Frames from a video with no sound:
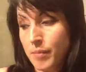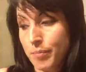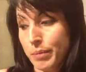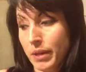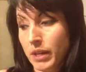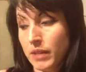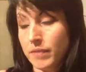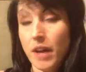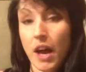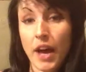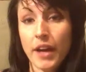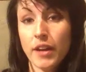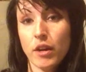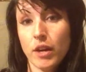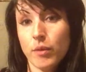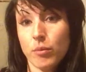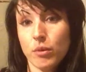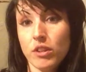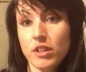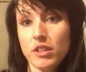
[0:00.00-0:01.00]
But
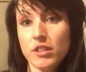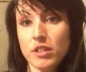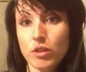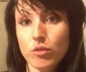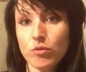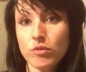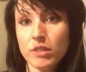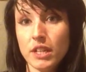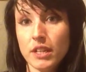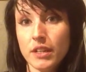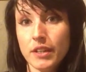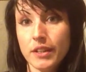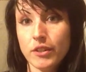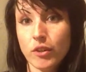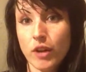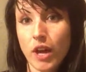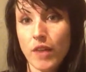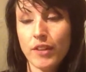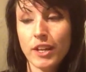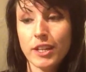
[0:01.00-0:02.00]
I really don't
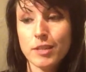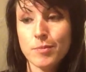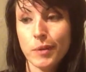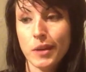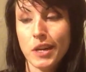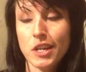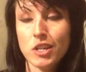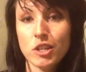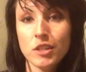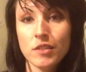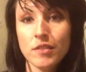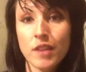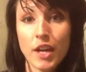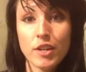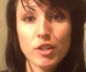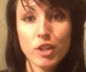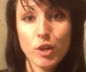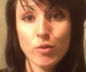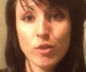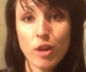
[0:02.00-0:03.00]
have an explanation. I
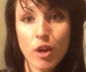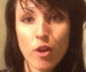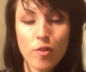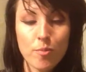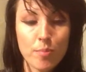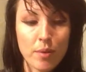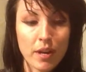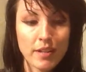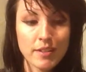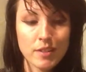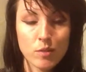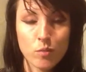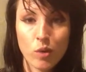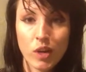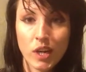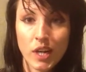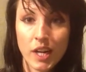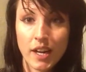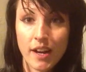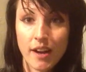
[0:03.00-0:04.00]
don't know, but I did
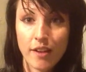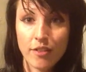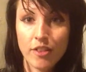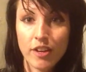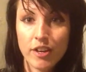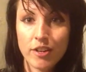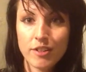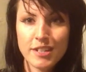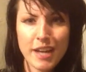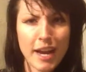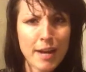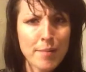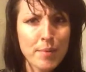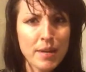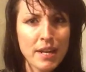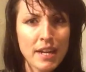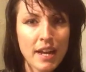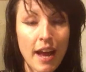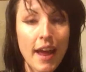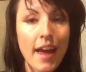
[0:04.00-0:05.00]
want to get it out there.
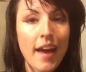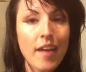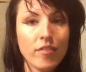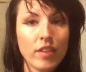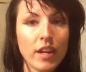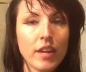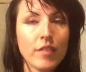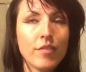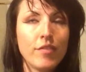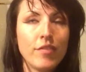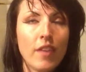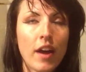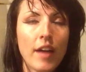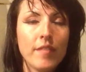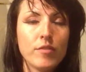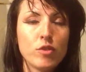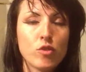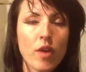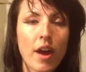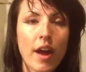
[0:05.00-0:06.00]
Typing it, I have like
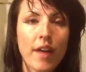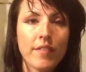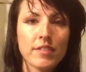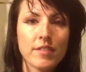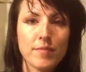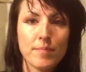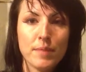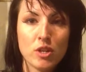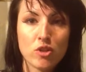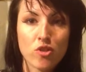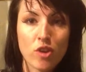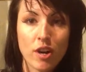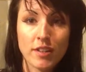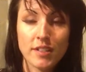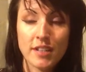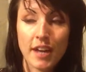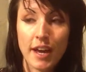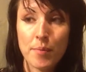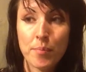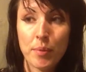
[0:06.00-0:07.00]
5 drafts of me trying
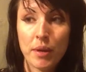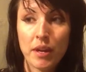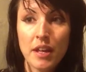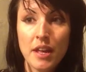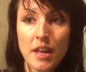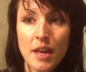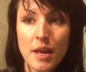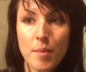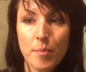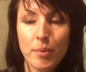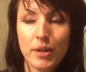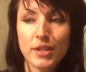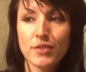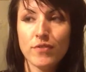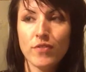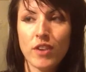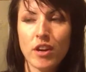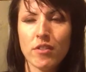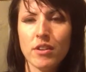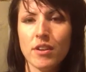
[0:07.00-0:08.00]
to type it, but it's
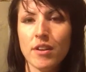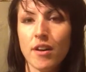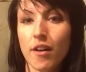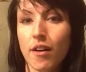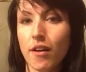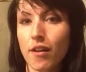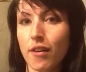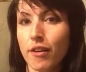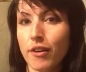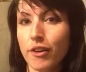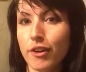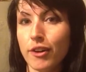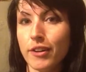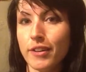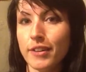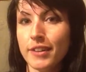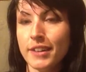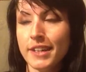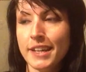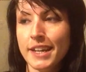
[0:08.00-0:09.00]
very hard
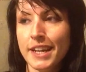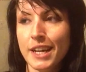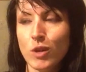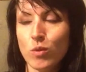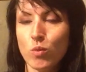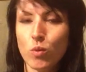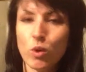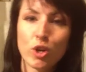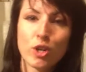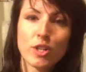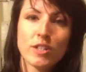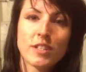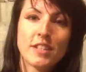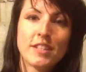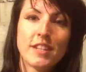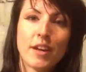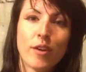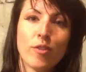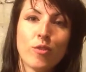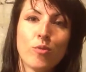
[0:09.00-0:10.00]
in words to
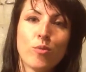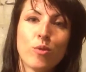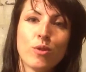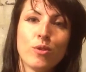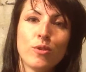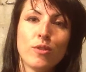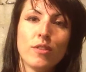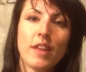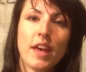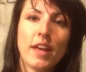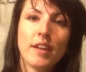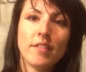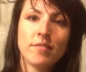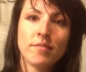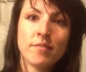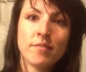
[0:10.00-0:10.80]
tell the world that